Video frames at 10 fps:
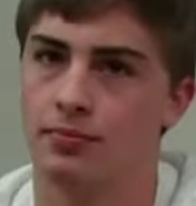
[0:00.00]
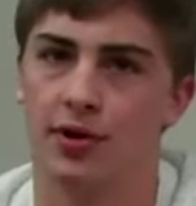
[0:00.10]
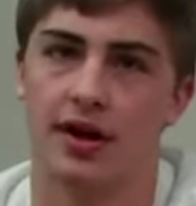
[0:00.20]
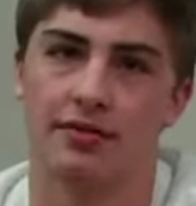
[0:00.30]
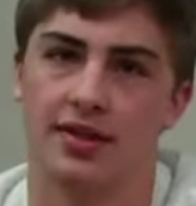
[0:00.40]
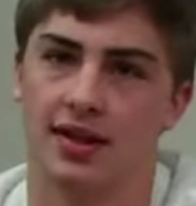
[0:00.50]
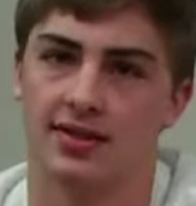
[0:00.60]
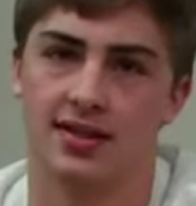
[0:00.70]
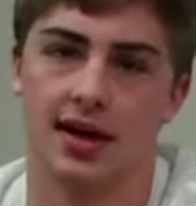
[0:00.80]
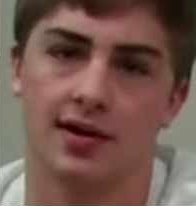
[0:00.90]
put everything
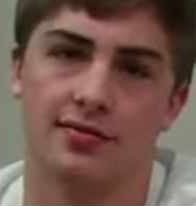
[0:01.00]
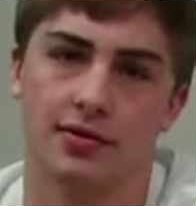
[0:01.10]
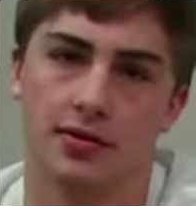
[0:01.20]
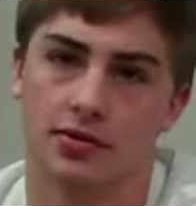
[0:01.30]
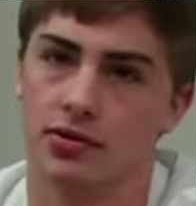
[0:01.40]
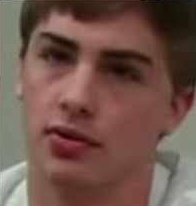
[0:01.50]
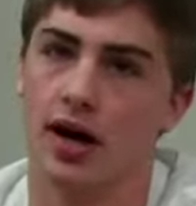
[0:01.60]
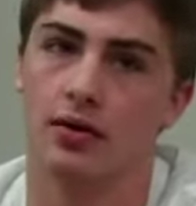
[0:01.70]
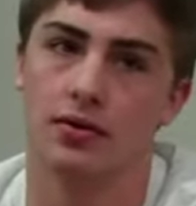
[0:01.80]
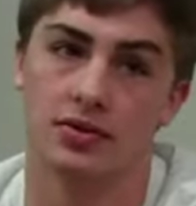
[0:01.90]
aside for 2
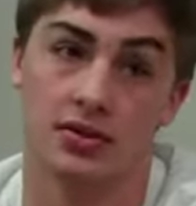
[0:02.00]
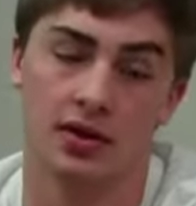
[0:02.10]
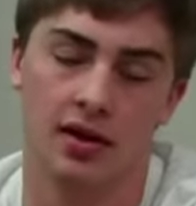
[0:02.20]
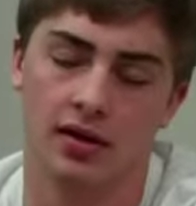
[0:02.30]
hours and